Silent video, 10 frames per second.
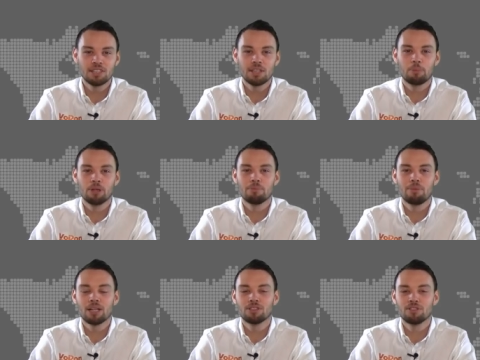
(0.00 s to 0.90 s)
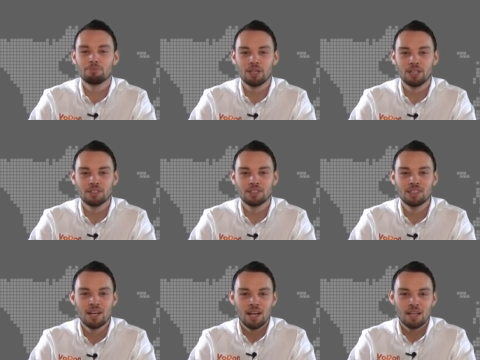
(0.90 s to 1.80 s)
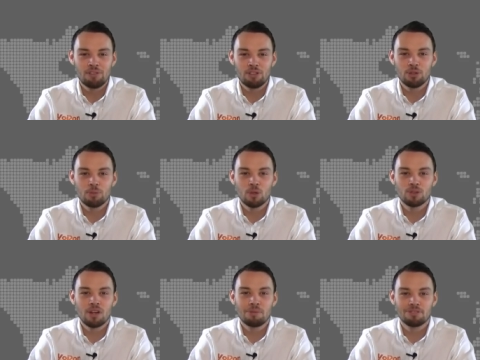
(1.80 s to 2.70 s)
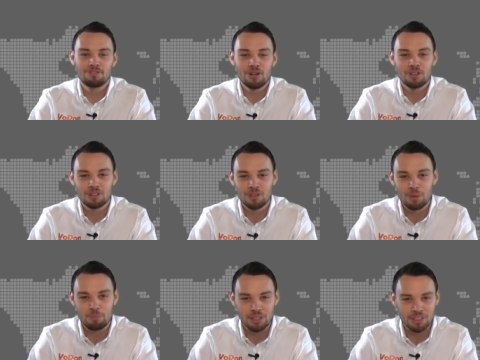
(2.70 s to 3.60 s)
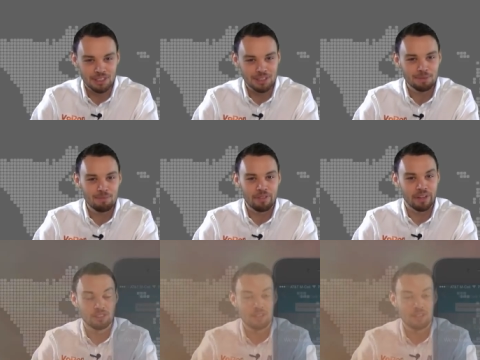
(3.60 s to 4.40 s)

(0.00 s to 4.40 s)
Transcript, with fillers: set up in a matter of minutes, leaving you more time to focus on your business. The